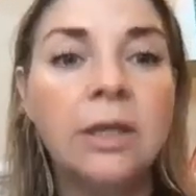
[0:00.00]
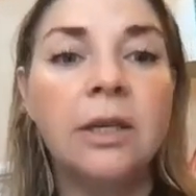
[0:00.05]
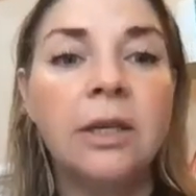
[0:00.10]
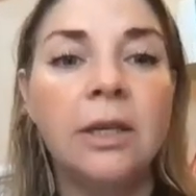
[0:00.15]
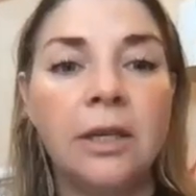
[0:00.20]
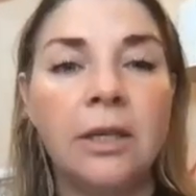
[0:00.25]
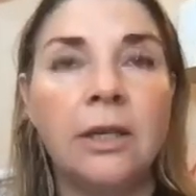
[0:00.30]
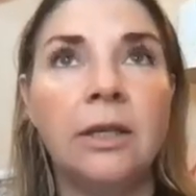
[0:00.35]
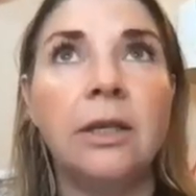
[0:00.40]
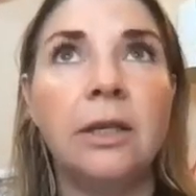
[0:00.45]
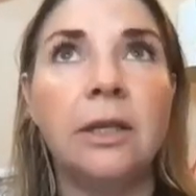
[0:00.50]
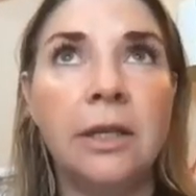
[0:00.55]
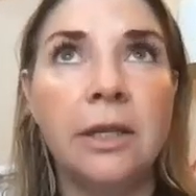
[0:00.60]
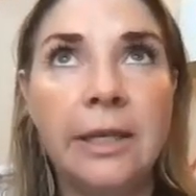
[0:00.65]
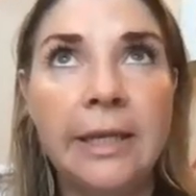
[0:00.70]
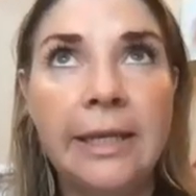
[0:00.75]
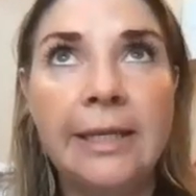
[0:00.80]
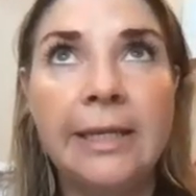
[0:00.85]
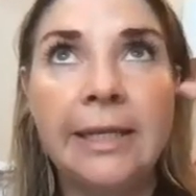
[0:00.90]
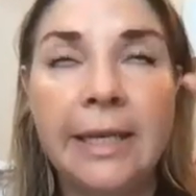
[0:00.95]
yeah
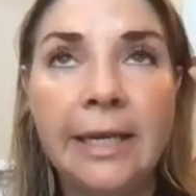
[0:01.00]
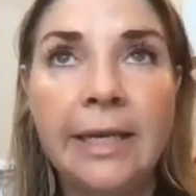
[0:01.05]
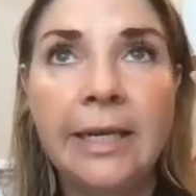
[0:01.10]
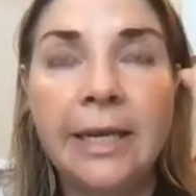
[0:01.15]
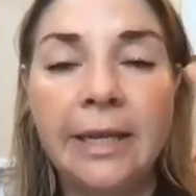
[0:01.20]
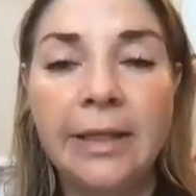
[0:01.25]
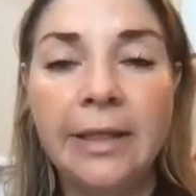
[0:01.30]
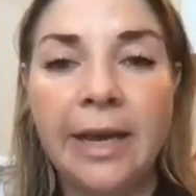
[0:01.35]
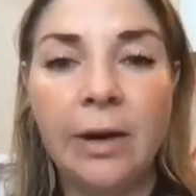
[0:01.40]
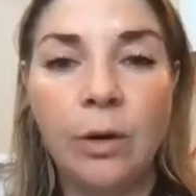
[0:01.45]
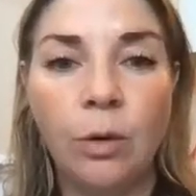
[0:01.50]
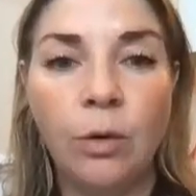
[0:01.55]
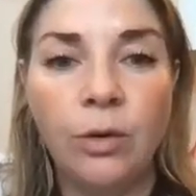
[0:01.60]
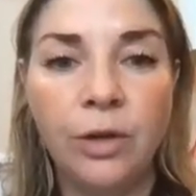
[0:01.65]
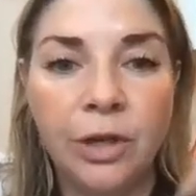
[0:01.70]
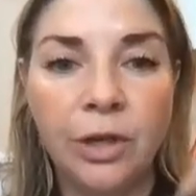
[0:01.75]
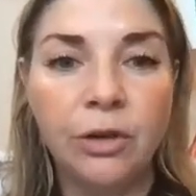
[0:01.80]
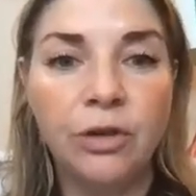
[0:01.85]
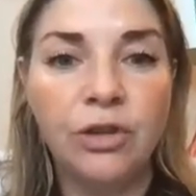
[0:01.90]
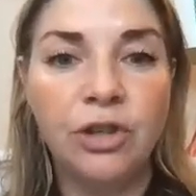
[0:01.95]
it's ending that
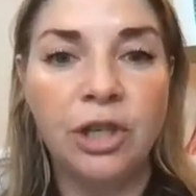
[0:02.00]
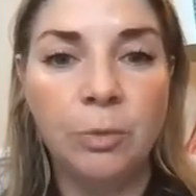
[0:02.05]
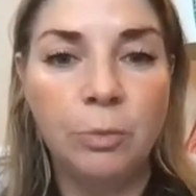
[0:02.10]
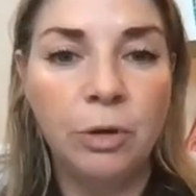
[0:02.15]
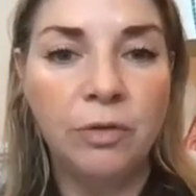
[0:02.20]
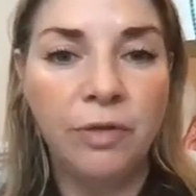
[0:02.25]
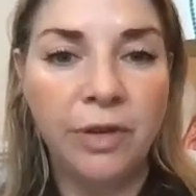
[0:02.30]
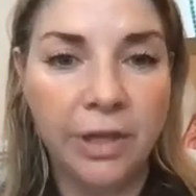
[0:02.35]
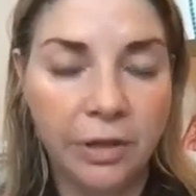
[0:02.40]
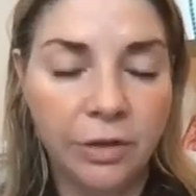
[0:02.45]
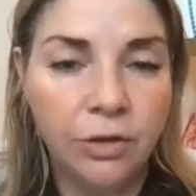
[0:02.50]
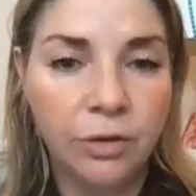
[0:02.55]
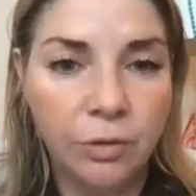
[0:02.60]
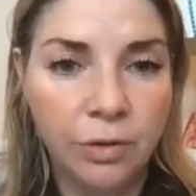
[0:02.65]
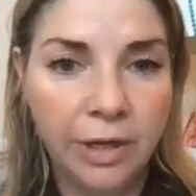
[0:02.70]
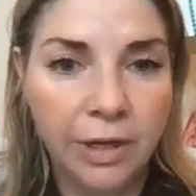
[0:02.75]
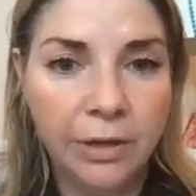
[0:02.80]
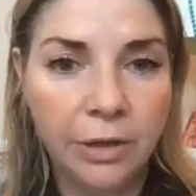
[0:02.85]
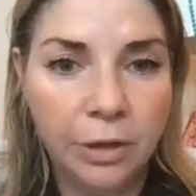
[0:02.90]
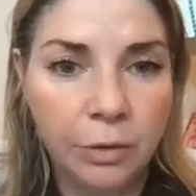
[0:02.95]
old energy and moving into
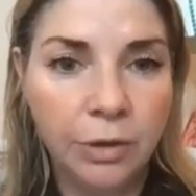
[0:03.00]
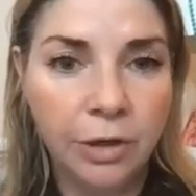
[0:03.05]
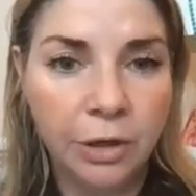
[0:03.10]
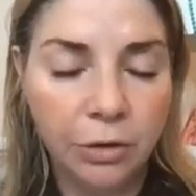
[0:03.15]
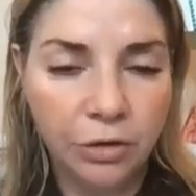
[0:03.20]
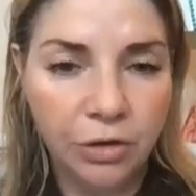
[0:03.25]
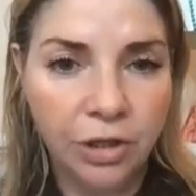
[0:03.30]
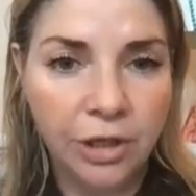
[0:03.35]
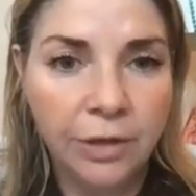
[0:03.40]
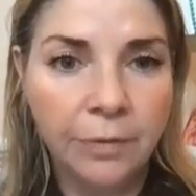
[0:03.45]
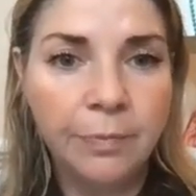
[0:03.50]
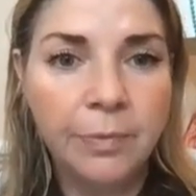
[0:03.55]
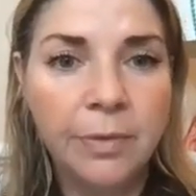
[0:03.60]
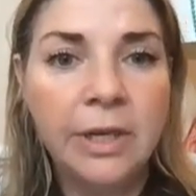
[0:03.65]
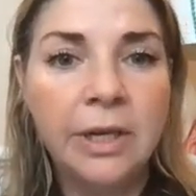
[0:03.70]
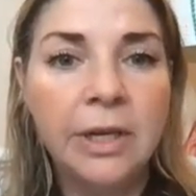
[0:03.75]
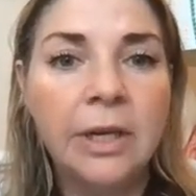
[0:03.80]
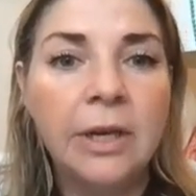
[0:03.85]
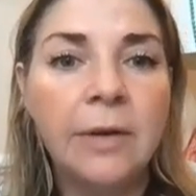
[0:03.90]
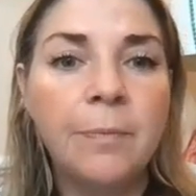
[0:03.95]
that new energy
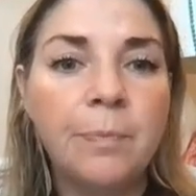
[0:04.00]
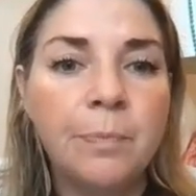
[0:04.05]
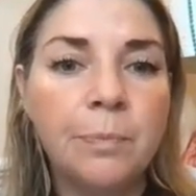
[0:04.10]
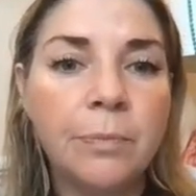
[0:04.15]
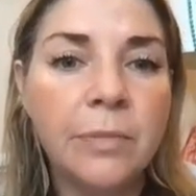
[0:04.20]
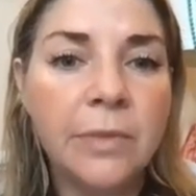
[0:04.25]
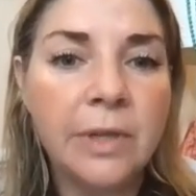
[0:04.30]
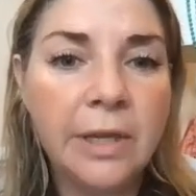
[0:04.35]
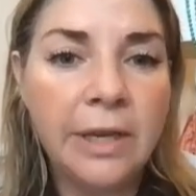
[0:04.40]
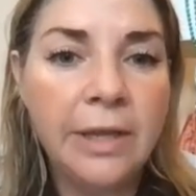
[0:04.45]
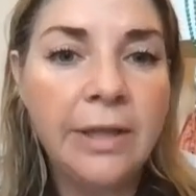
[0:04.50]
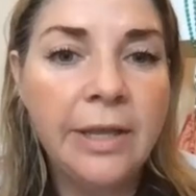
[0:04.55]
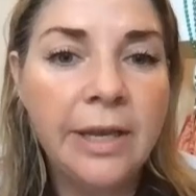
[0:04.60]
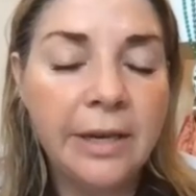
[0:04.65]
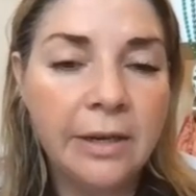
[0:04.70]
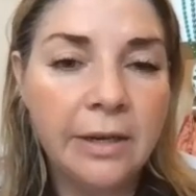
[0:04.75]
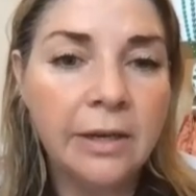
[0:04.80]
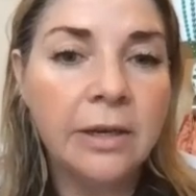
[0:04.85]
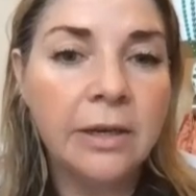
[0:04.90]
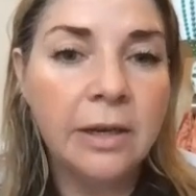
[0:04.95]
yeah
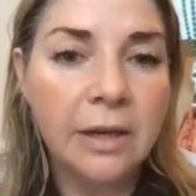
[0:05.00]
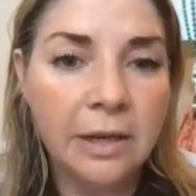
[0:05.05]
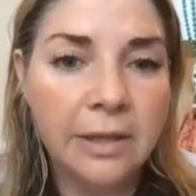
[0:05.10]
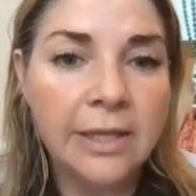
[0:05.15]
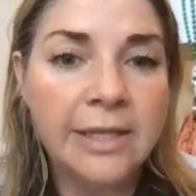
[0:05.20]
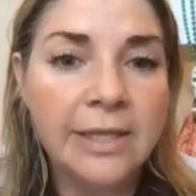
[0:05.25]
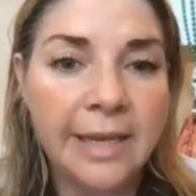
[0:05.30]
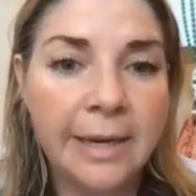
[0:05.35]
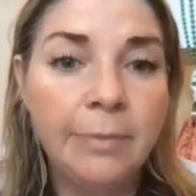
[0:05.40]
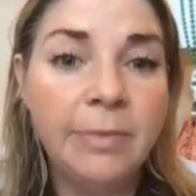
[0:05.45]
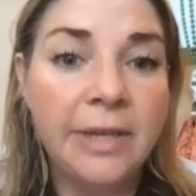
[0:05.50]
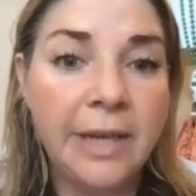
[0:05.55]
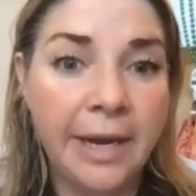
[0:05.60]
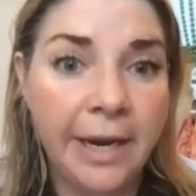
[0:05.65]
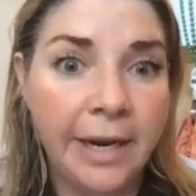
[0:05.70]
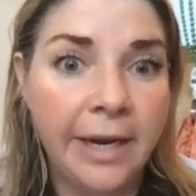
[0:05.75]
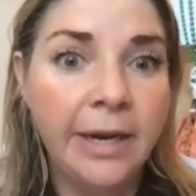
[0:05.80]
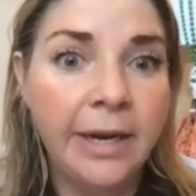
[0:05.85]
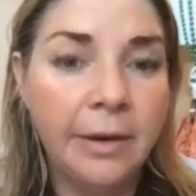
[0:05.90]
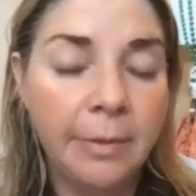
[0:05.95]
on the same
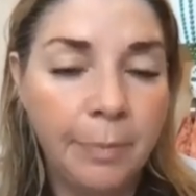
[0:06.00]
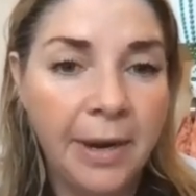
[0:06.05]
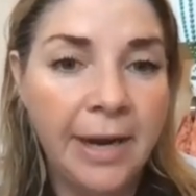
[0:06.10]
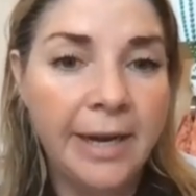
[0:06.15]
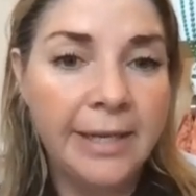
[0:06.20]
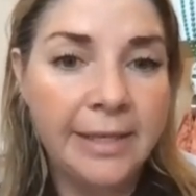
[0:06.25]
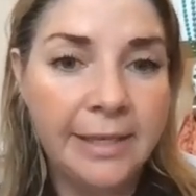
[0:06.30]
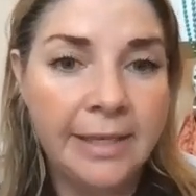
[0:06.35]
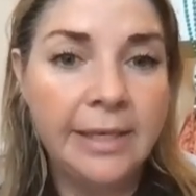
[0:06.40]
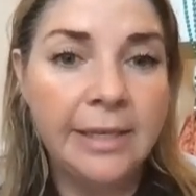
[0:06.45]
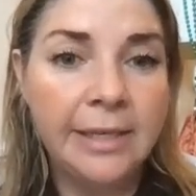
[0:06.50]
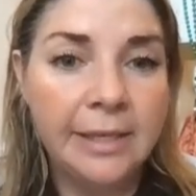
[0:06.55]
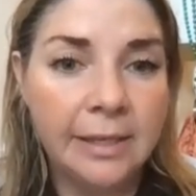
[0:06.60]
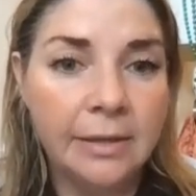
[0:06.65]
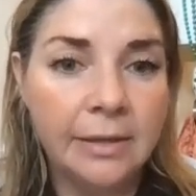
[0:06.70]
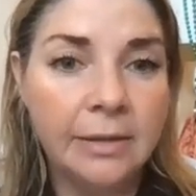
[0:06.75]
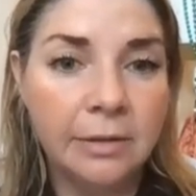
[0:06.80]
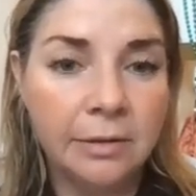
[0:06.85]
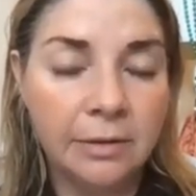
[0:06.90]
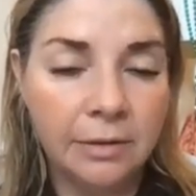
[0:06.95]
day pisces
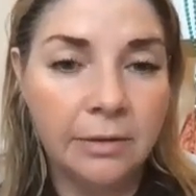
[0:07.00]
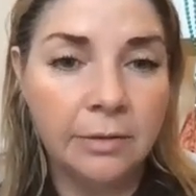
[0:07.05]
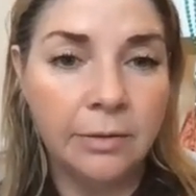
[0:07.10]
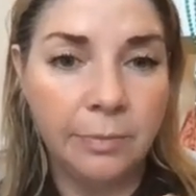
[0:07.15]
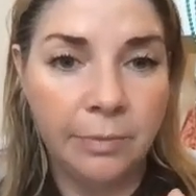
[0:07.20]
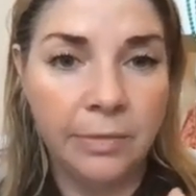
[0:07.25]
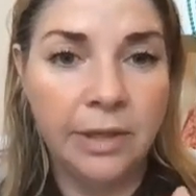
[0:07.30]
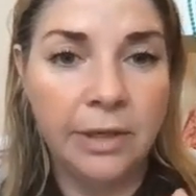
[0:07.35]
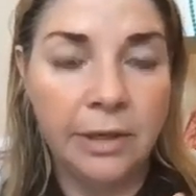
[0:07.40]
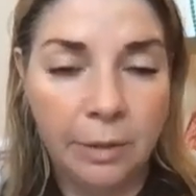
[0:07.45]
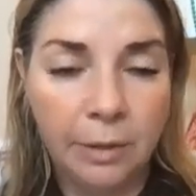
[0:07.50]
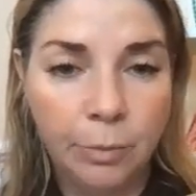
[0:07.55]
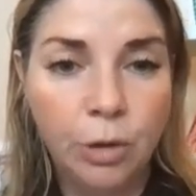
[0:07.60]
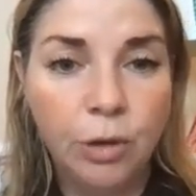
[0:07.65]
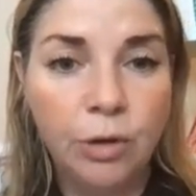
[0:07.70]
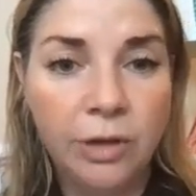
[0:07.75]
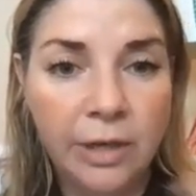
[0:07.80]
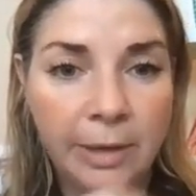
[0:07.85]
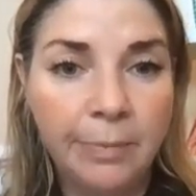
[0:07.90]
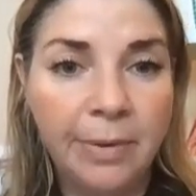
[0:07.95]
I mean, the
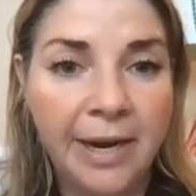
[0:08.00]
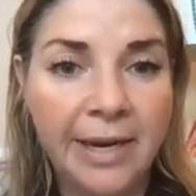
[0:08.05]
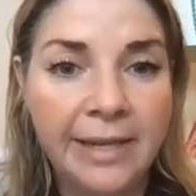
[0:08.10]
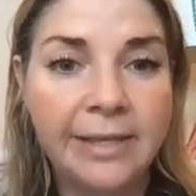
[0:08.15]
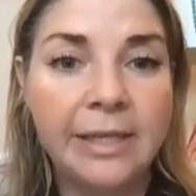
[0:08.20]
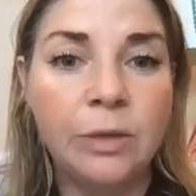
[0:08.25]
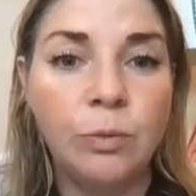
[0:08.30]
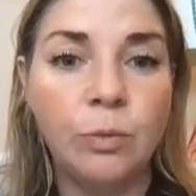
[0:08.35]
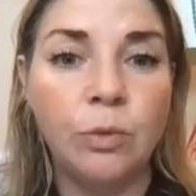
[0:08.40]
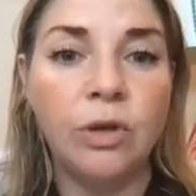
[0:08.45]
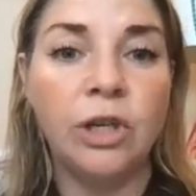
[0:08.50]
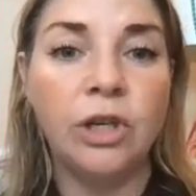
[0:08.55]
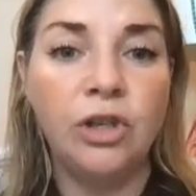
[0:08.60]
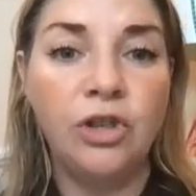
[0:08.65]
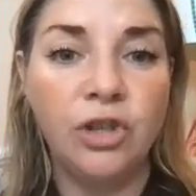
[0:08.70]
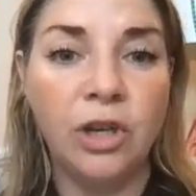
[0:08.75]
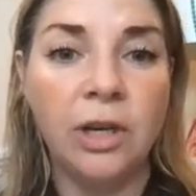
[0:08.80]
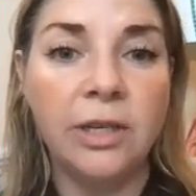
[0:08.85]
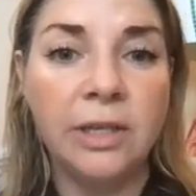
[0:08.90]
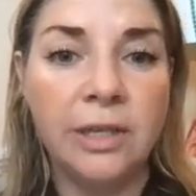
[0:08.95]
moon in pisces will
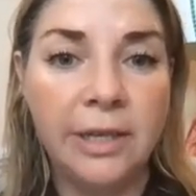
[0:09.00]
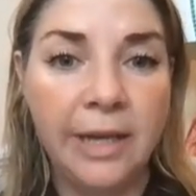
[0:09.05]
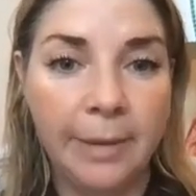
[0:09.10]
conjunct